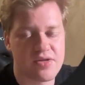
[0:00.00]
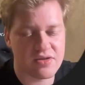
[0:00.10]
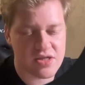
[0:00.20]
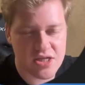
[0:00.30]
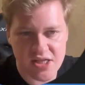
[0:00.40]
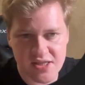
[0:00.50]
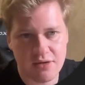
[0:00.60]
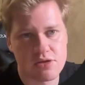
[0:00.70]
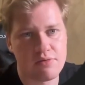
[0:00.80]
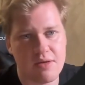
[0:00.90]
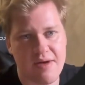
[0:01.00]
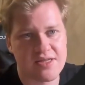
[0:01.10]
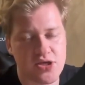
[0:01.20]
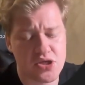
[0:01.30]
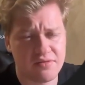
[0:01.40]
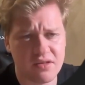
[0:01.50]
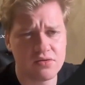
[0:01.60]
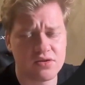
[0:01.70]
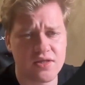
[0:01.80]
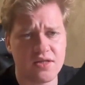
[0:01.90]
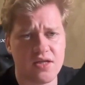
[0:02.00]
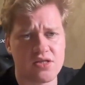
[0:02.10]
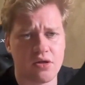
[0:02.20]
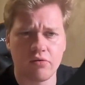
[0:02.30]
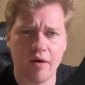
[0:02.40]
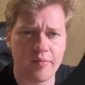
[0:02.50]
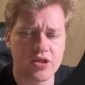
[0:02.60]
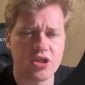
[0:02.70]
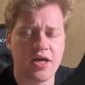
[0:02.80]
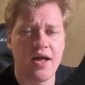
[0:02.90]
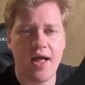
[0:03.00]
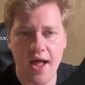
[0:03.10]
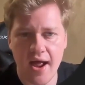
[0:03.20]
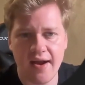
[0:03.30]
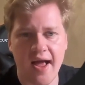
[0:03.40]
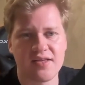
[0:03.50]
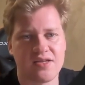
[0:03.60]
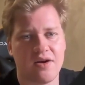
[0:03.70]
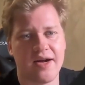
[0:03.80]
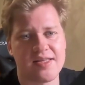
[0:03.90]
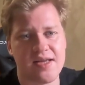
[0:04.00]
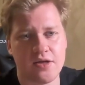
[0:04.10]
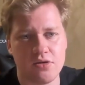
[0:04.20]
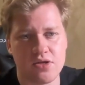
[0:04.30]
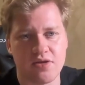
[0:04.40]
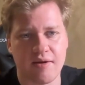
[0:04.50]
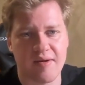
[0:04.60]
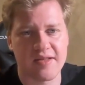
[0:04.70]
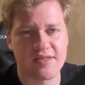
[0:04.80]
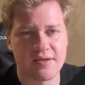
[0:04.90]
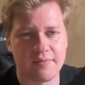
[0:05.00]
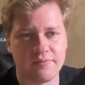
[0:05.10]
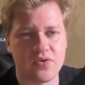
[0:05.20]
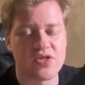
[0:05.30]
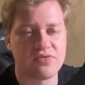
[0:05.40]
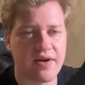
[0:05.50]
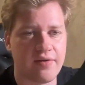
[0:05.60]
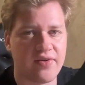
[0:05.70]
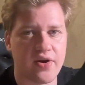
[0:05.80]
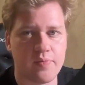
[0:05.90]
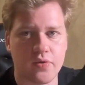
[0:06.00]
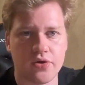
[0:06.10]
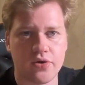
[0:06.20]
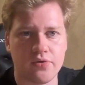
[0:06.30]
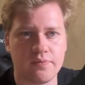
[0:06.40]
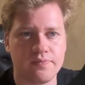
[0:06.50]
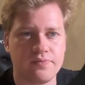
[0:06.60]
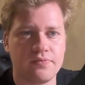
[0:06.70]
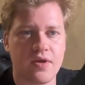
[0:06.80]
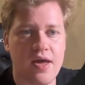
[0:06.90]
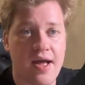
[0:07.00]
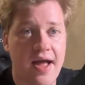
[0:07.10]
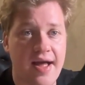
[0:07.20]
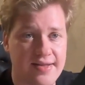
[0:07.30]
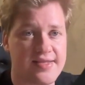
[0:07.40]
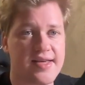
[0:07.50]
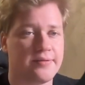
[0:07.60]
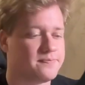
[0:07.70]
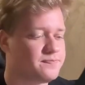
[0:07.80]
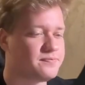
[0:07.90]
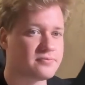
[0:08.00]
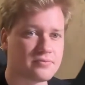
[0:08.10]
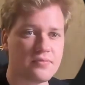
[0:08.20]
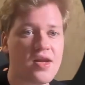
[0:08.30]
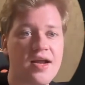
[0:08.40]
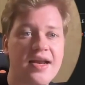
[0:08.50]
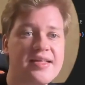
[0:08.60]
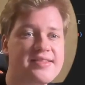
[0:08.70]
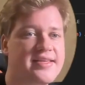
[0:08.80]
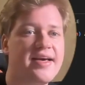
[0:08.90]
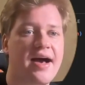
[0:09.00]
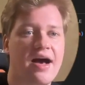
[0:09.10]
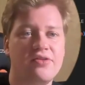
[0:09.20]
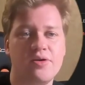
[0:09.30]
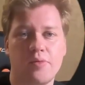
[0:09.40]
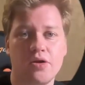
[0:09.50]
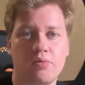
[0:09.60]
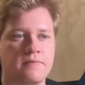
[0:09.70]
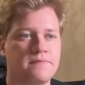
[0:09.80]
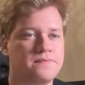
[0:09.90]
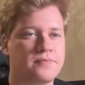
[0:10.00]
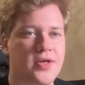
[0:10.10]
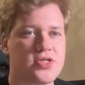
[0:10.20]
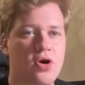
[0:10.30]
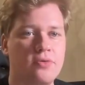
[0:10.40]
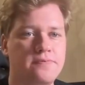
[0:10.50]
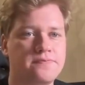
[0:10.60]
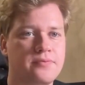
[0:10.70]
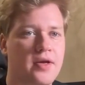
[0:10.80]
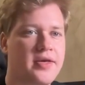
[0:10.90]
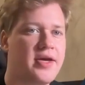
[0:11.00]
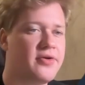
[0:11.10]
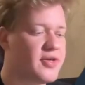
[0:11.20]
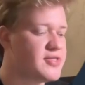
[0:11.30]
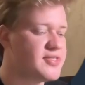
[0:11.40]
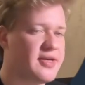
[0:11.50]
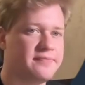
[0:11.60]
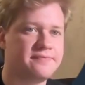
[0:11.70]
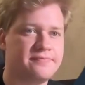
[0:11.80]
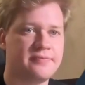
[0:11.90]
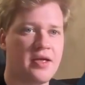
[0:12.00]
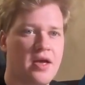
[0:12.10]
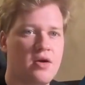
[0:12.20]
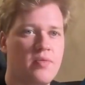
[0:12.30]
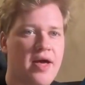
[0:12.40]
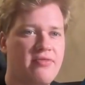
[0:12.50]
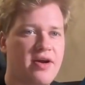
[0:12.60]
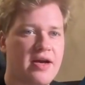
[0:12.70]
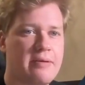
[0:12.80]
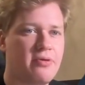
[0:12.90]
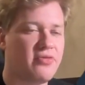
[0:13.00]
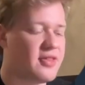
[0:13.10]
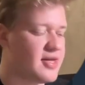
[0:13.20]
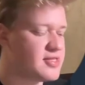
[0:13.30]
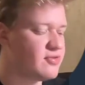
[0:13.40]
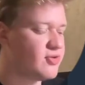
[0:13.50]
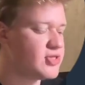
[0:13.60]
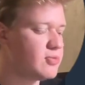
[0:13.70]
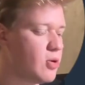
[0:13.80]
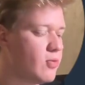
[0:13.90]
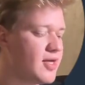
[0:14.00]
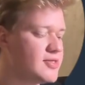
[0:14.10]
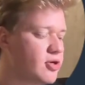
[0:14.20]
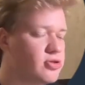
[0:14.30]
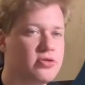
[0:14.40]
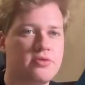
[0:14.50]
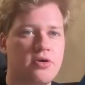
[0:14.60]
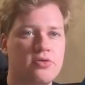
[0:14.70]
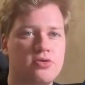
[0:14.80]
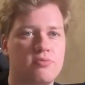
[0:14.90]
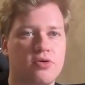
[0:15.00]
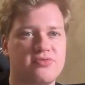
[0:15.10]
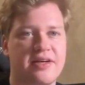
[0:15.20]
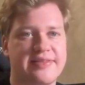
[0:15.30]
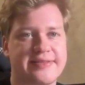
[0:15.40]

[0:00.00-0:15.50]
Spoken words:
just deals with the messages, filters it, it's not rubbish, and accelerates and uses the commands. This is very, very important. And that's it. Let's see how the bot works. So here you can see we have a couple of things. First of all, let's go to BotFather.